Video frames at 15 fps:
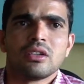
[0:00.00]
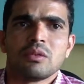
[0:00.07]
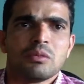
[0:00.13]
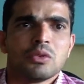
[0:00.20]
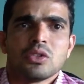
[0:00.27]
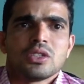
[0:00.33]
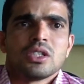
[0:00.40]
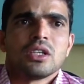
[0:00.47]

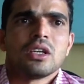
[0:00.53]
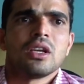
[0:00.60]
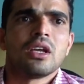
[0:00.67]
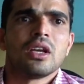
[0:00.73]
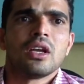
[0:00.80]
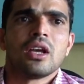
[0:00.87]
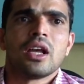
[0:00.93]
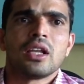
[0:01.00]
because
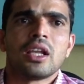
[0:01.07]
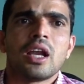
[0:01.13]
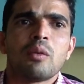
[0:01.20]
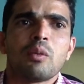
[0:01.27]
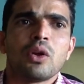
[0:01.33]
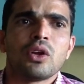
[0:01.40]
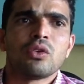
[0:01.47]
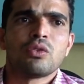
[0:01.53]
at that
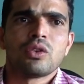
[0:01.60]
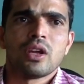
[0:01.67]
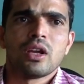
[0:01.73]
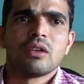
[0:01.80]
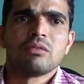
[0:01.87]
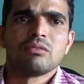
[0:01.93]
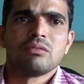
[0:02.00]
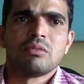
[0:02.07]
point of
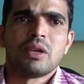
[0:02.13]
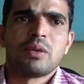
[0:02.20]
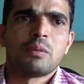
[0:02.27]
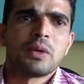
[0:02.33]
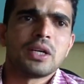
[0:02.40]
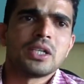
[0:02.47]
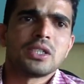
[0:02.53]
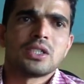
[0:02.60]
time my
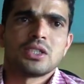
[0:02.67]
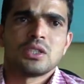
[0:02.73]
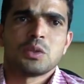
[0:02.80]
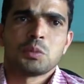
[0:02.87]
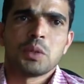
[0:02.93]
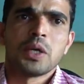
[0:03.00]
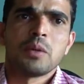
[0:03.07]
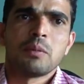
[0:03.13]
parents
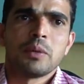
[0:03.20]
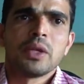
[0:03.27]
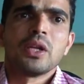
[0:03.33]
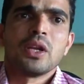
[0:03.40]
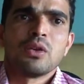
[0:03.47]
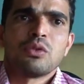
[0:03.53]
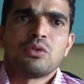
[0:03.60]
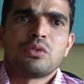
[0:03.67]
spent me
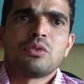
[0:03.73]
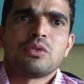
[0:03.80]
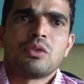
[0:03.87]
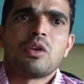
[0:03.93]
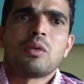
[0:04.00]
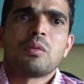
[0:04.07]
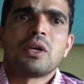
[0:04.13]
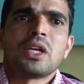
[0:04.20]
enough
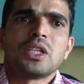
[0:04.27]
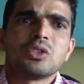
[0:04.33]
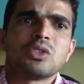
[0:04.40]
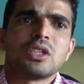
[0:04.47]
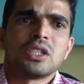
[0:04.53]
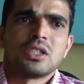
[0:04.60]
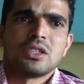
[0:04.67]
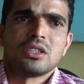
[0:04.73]
on my
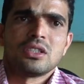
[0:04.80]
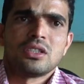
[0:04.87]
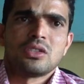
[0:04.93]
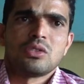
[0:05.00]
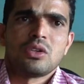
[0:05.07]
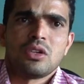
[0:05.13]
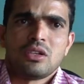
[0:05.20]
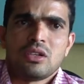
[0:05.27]
education.
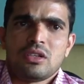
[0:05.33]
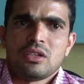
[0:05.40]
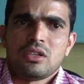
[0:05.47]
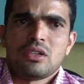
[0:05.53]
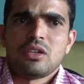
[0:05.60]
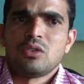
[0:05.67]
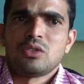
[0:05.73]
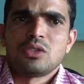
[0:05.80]
So
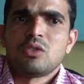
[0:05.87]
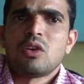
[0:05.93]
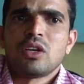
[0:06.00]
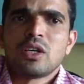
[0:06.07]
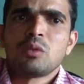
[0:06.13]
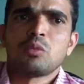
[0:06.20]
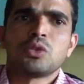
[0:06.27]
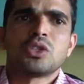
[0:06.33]
I was not
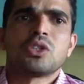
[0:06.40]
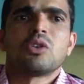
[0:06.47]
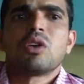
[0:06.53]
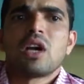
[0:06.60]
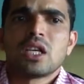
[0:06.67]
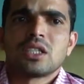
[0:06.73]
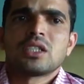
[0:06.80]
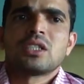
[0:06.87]
in a position to
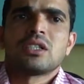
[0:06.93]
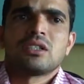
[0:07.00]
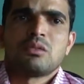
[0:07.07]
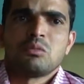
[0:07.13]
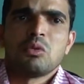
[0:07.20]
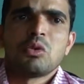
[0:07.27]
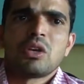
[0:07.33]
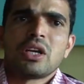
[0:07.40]
ask
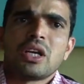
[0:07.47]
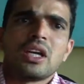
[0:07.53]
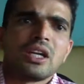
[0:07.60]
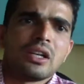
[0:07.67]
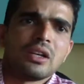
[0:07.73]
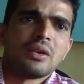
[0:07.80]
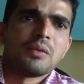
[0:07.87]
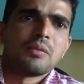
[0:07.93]
more
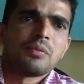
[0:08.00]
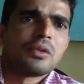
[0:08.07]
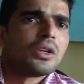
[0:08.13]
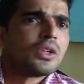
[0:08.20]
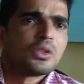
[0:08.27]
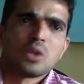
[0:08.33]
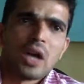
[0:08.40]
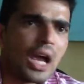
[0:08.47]
again.
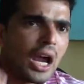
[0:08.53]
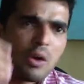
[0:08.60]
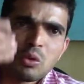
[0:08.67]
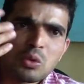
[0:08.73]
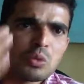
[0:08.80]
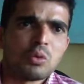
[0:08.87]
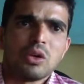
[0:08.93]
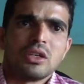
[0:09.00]
So I
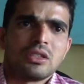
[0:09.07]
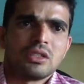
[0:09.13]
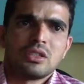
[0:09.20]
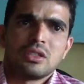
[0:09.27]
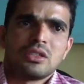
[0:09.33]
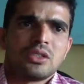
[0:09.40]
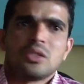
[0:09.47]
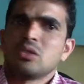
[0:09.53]
have to work.
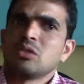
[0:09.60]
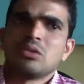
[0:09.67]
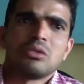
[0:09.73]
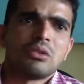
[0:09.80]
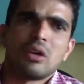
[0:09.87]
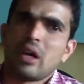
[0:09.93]
So